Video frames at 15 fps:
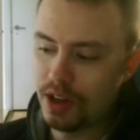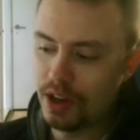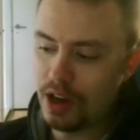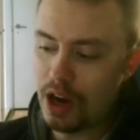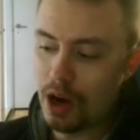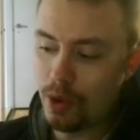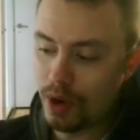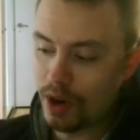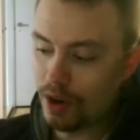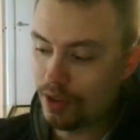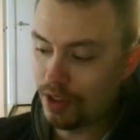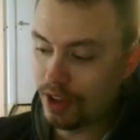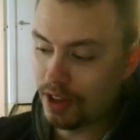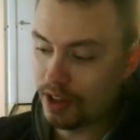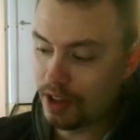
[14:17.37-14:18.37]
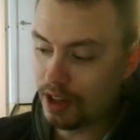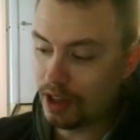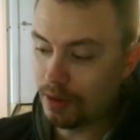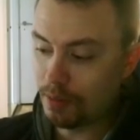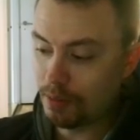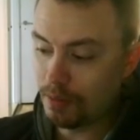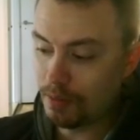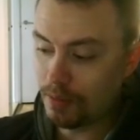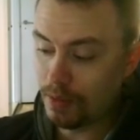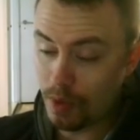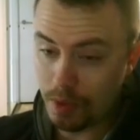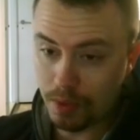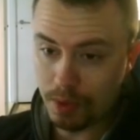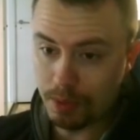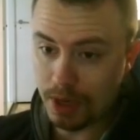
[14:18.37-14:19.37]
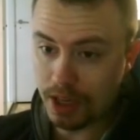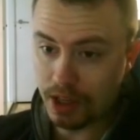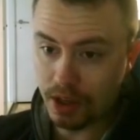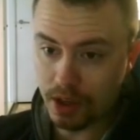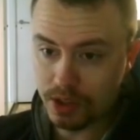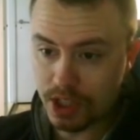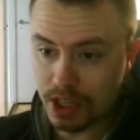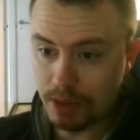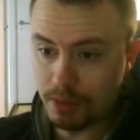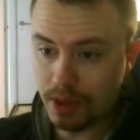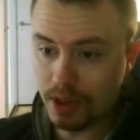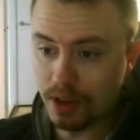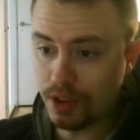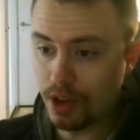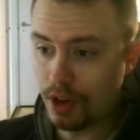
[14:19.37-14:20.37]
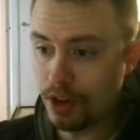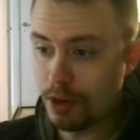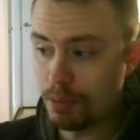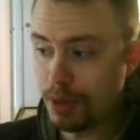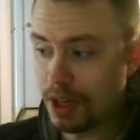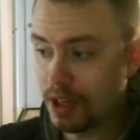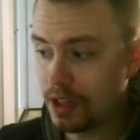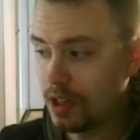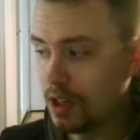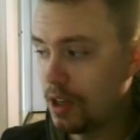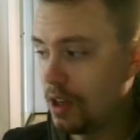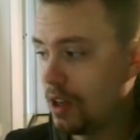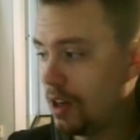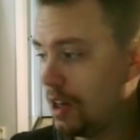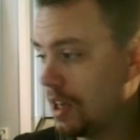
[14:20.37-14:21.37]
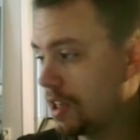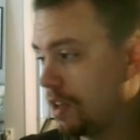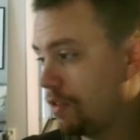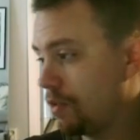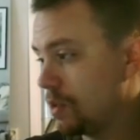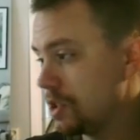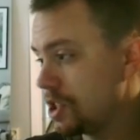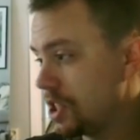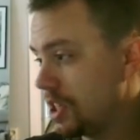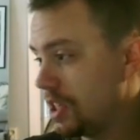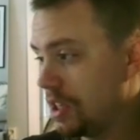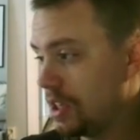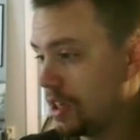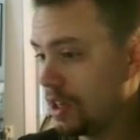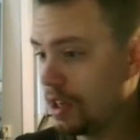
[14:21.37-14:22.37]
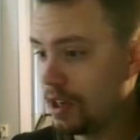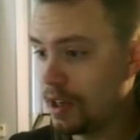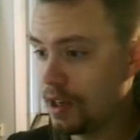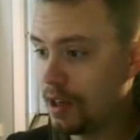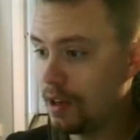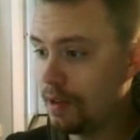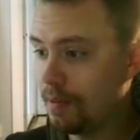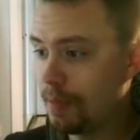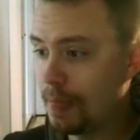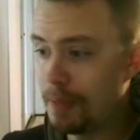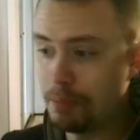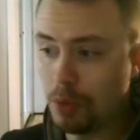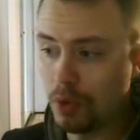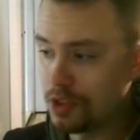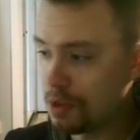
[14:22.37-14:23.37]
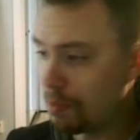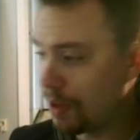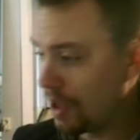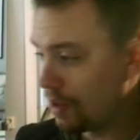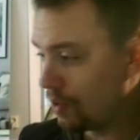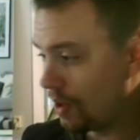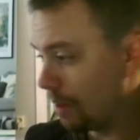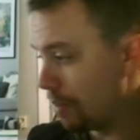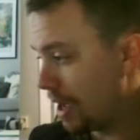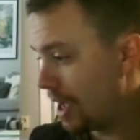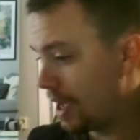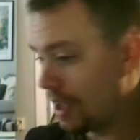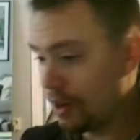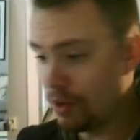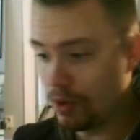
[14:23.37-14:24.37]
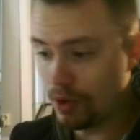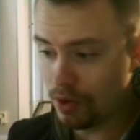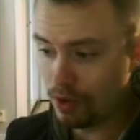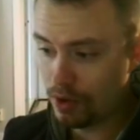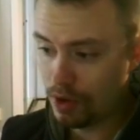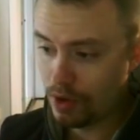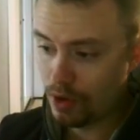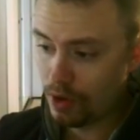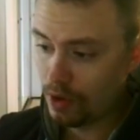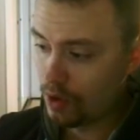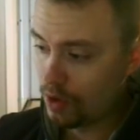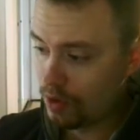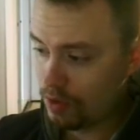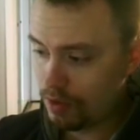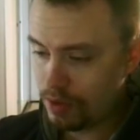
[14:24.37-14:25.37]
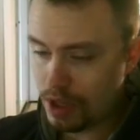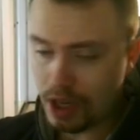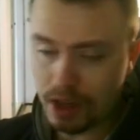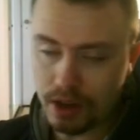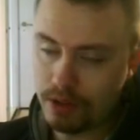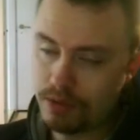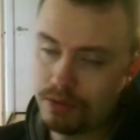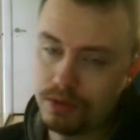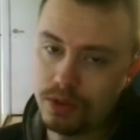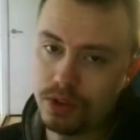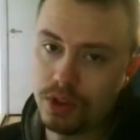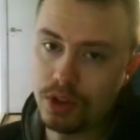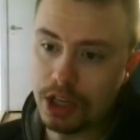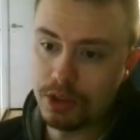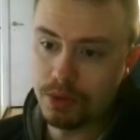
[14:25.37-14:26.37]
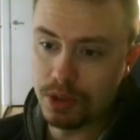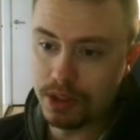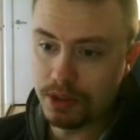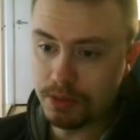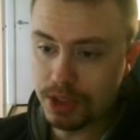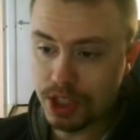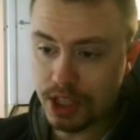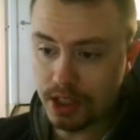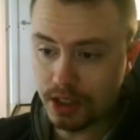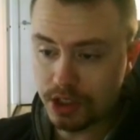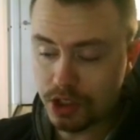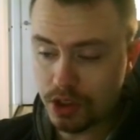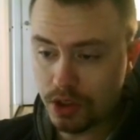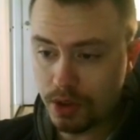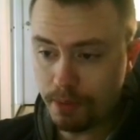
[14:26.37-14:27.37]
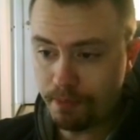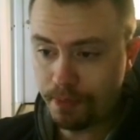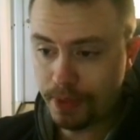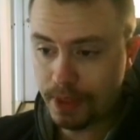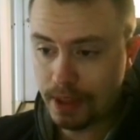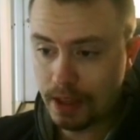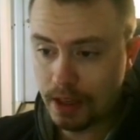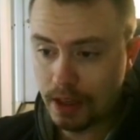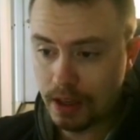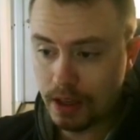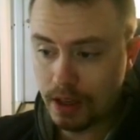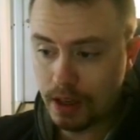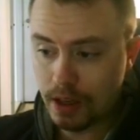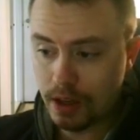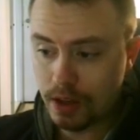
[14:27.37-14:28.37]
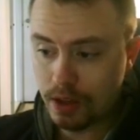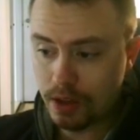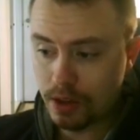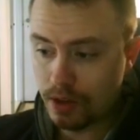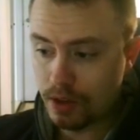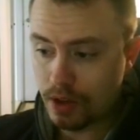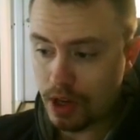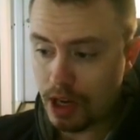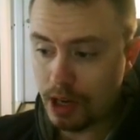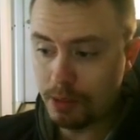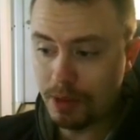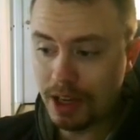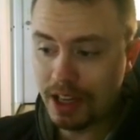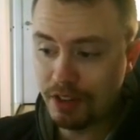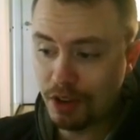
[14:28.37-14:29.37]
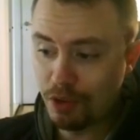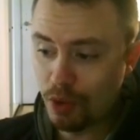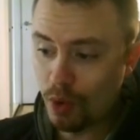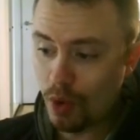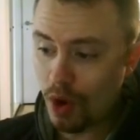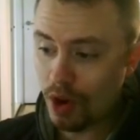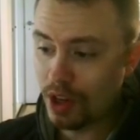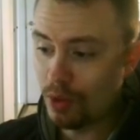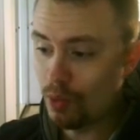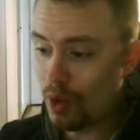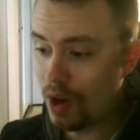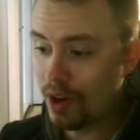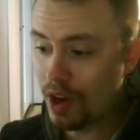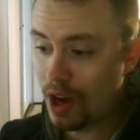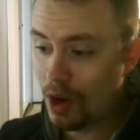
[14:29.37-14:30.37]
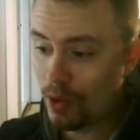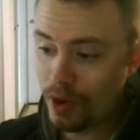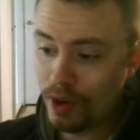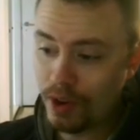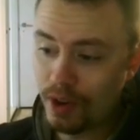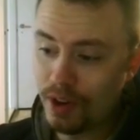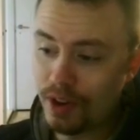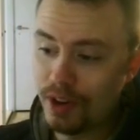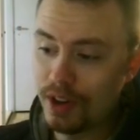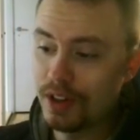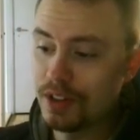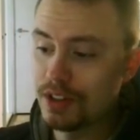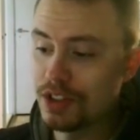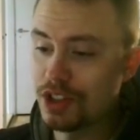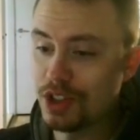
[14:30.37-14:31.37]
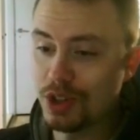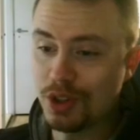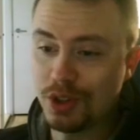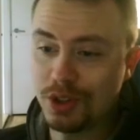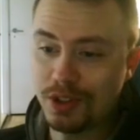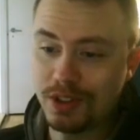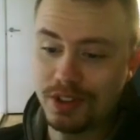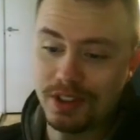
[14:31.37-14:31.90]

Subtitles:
how we are thinking when we're making our team in Thunderpick. Like if we see Monty play really bad, or yeah, you get what I'm saying. So I'm leaving for work in 1 hour. So